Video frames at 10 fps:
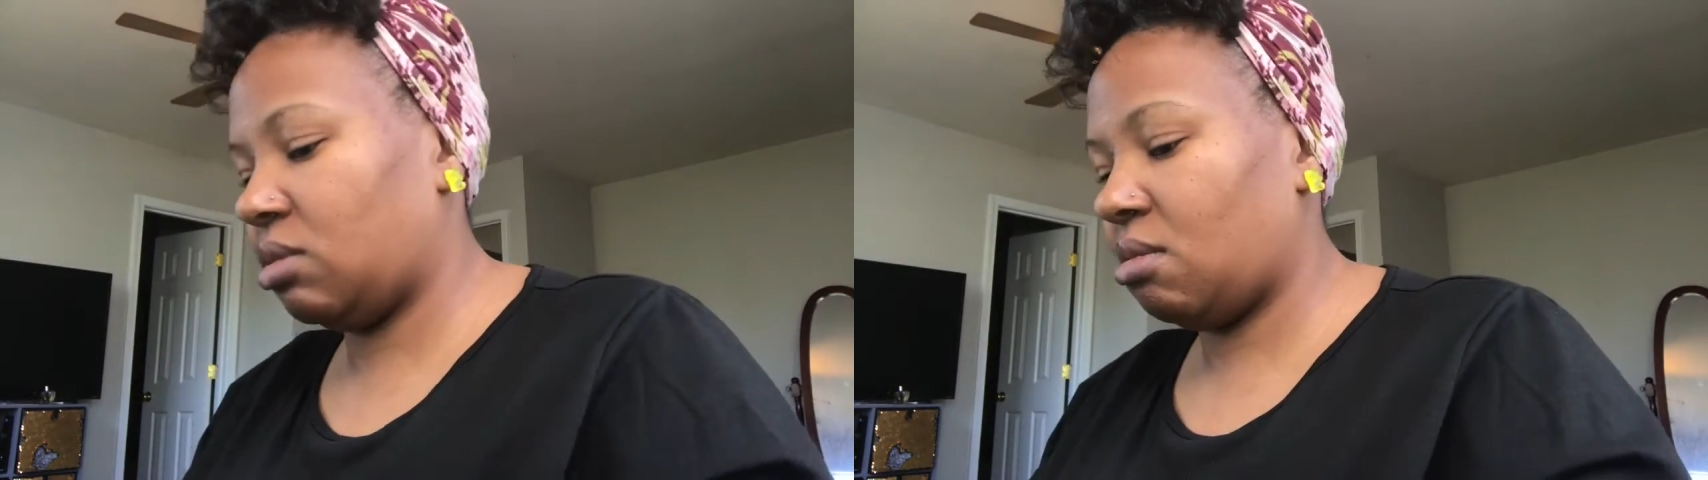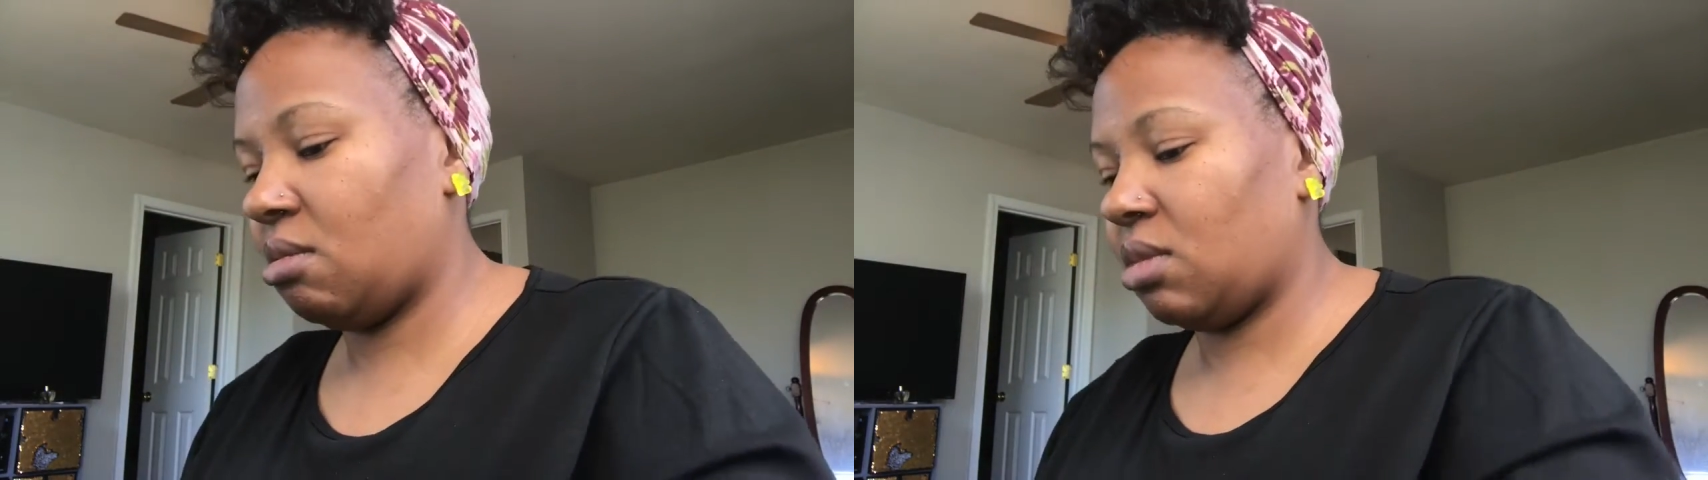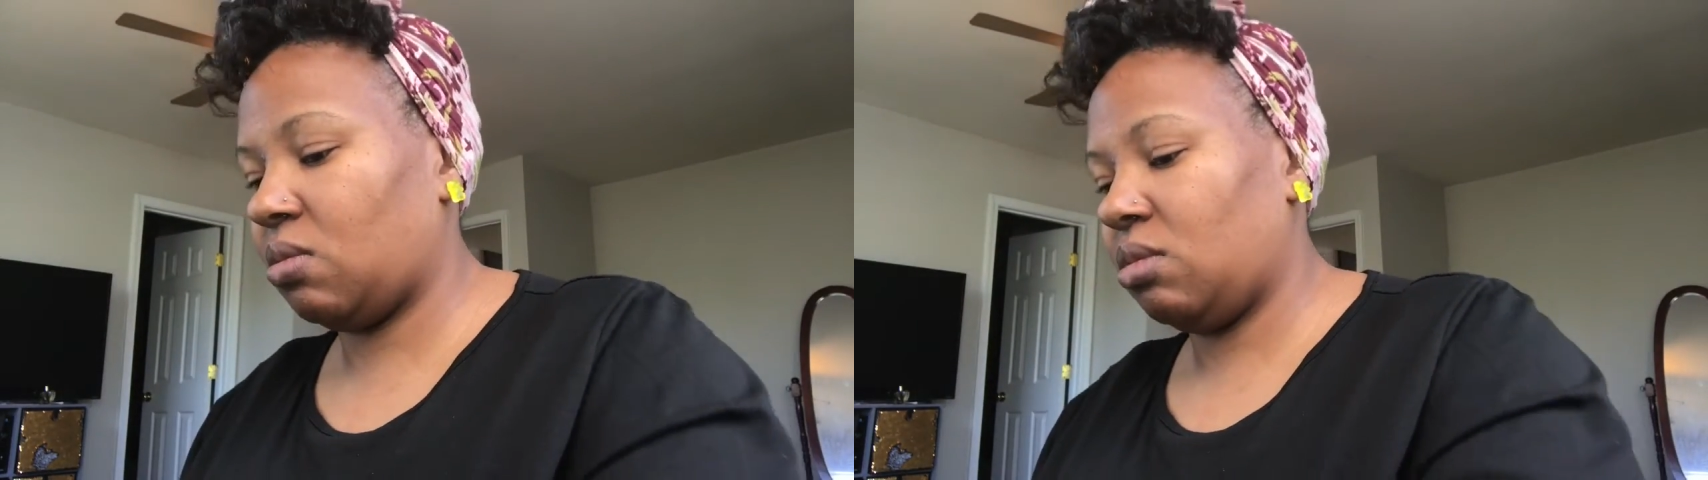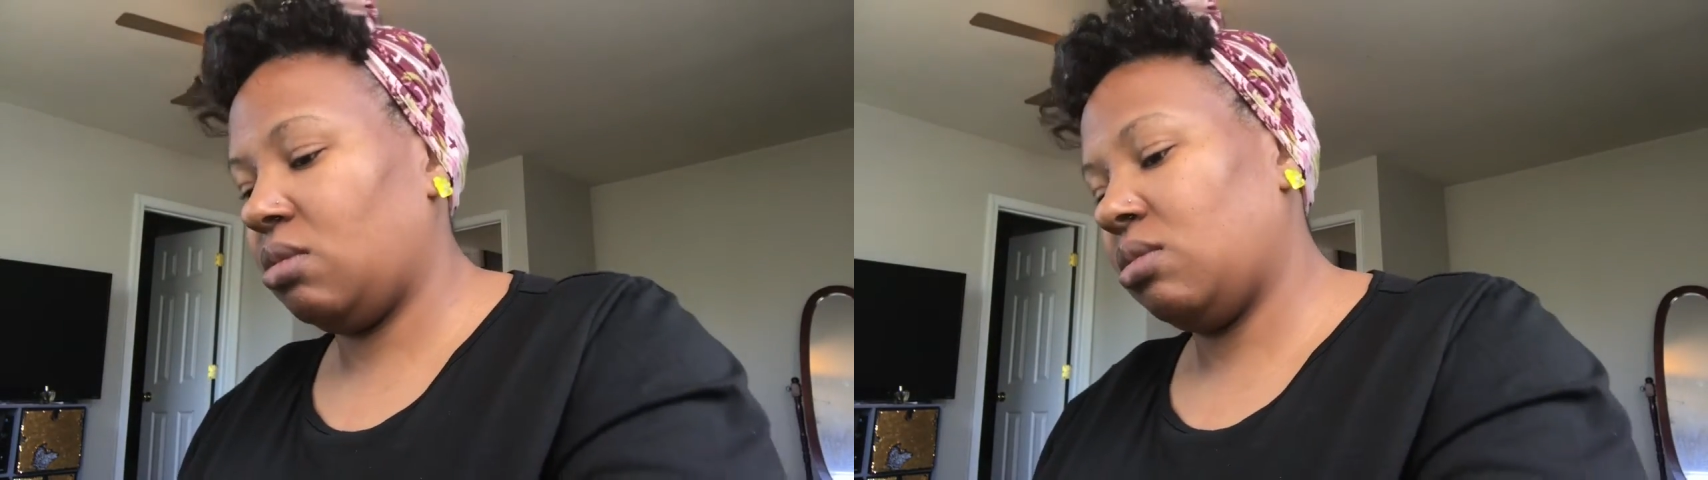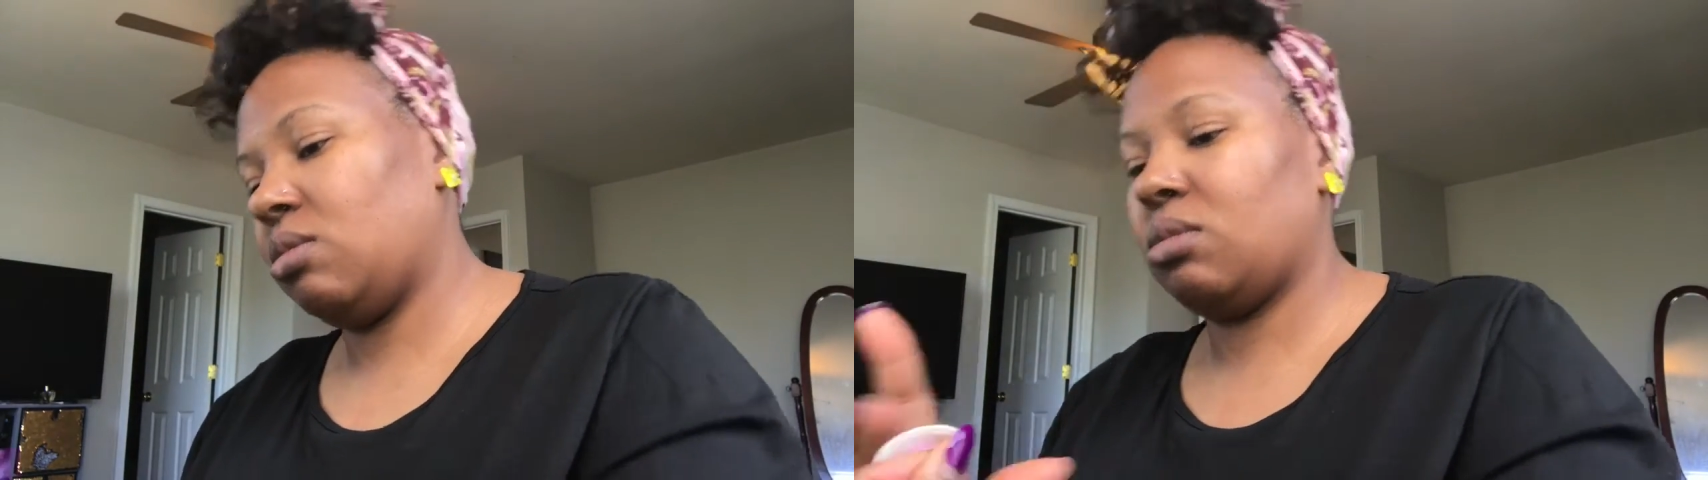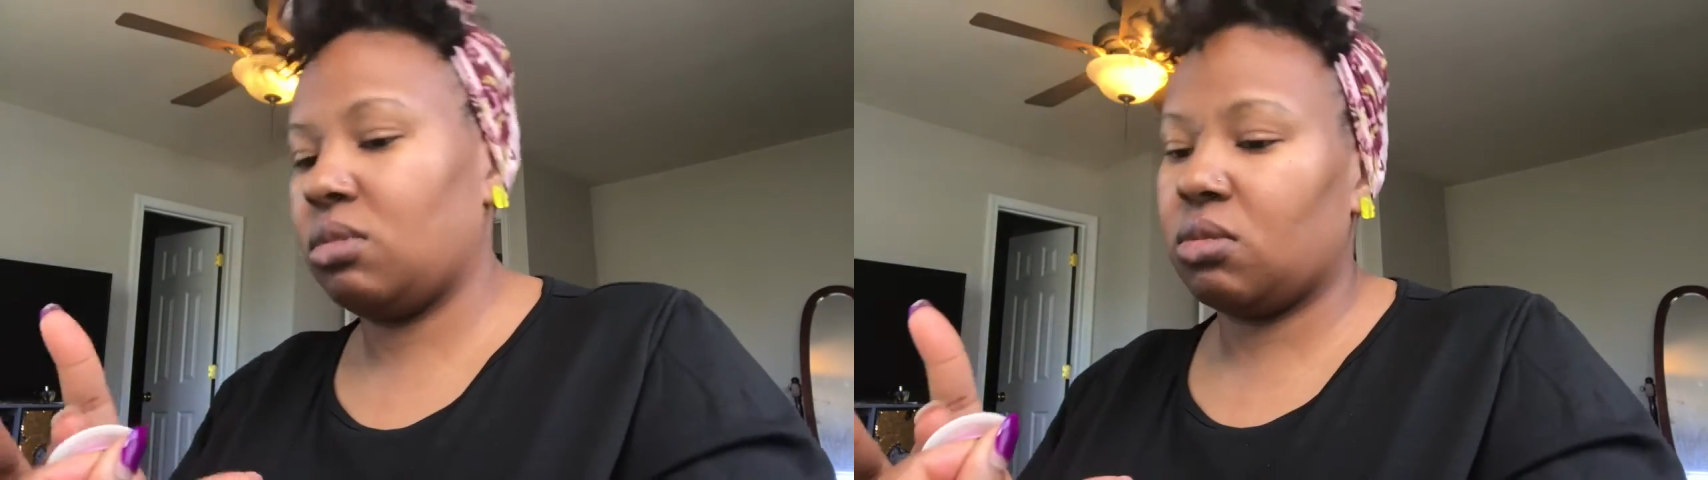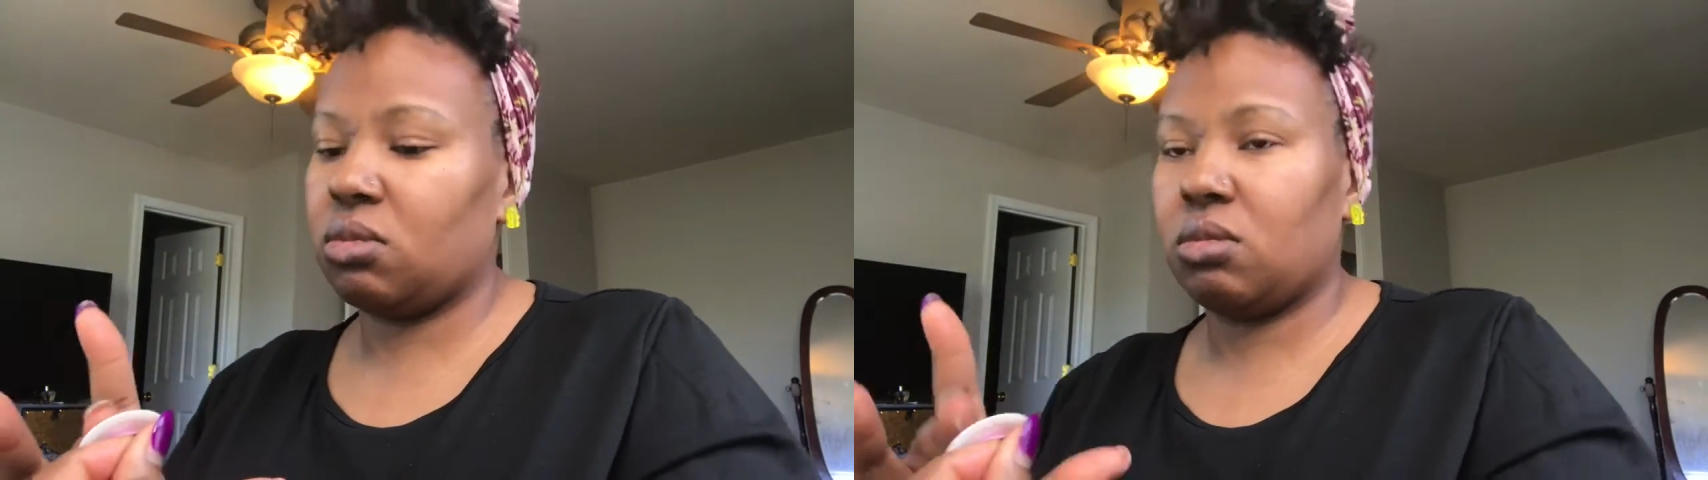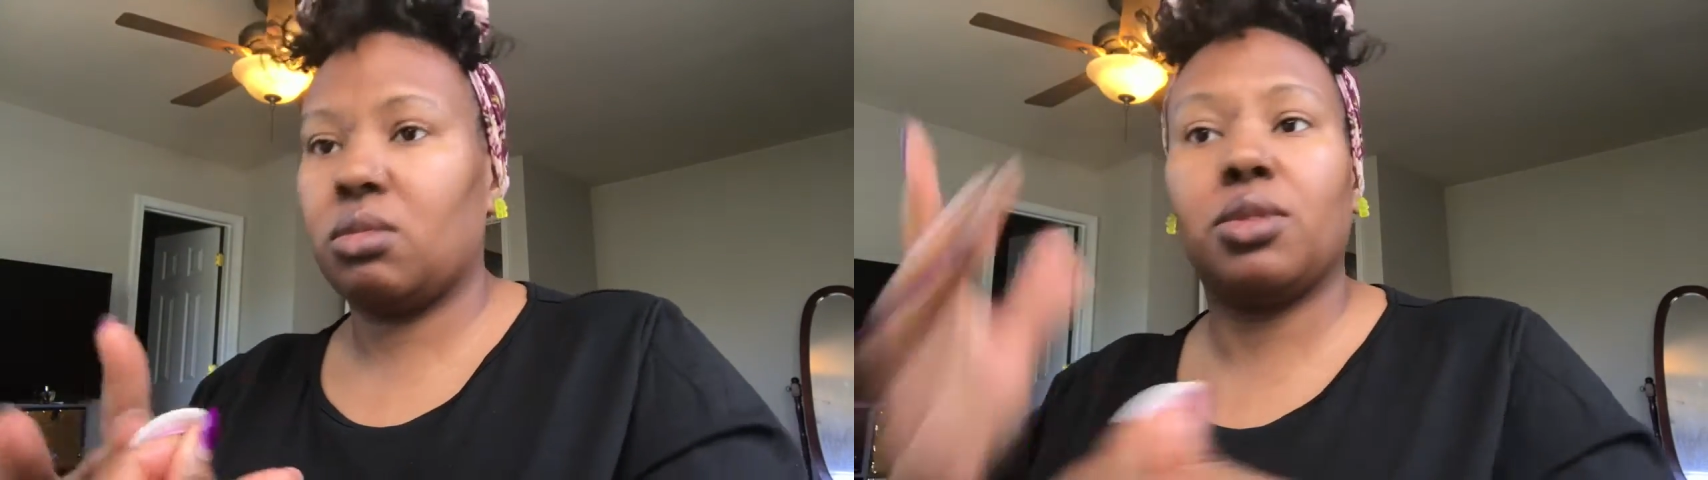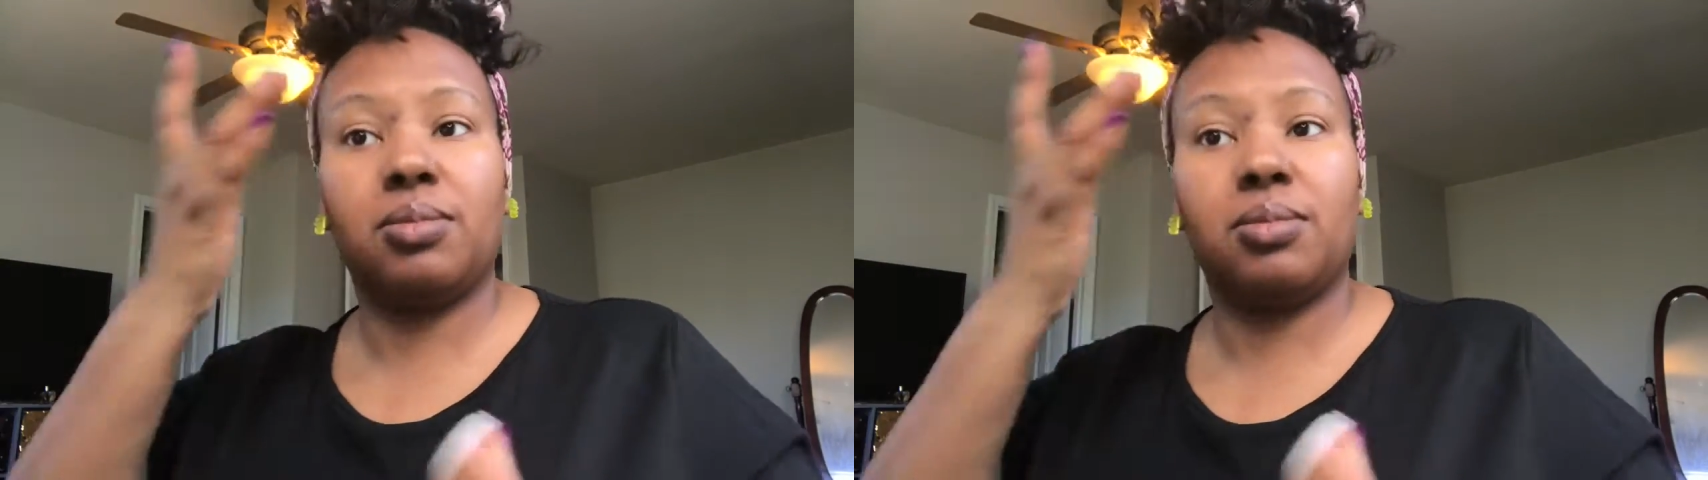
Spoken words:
it's really watery and I like it.